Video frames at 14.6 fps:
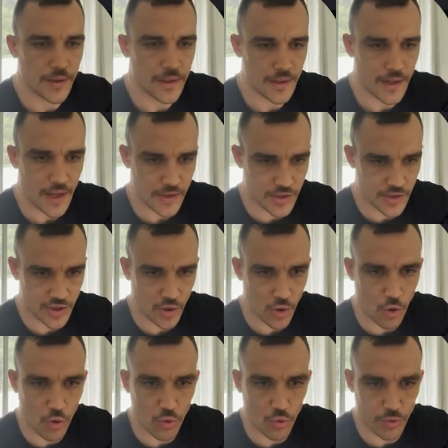It's
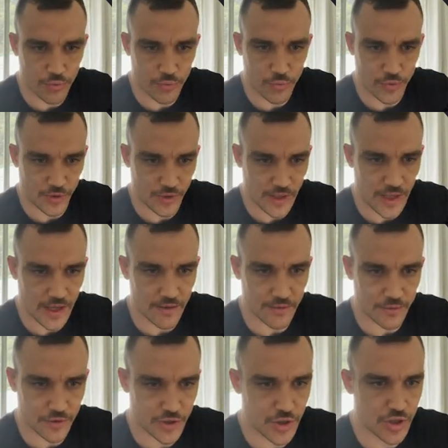all through the
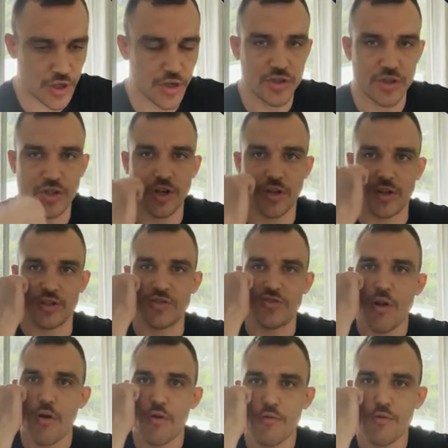glove, which just goes to show there's
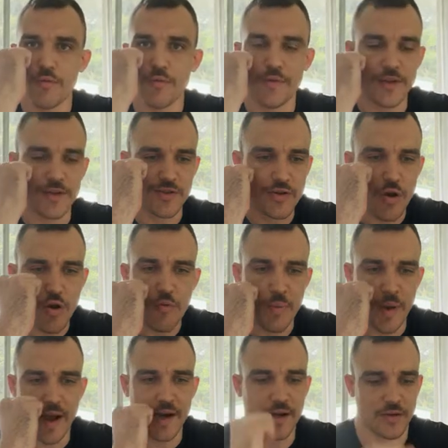no
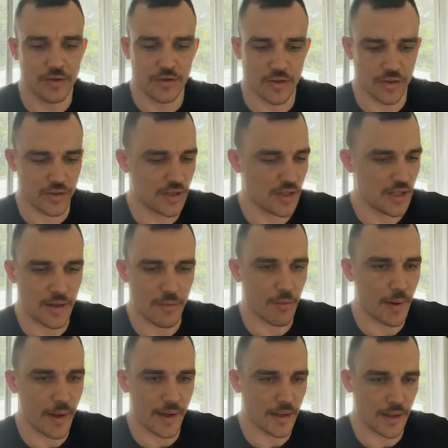padding on those little
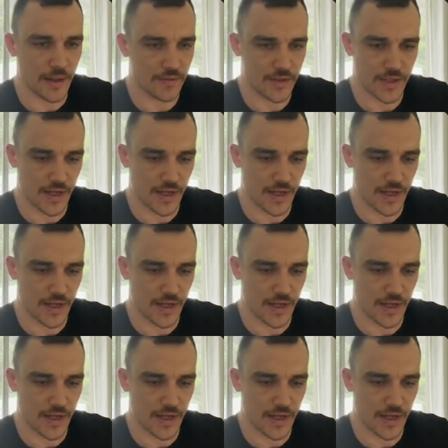MMA gloves,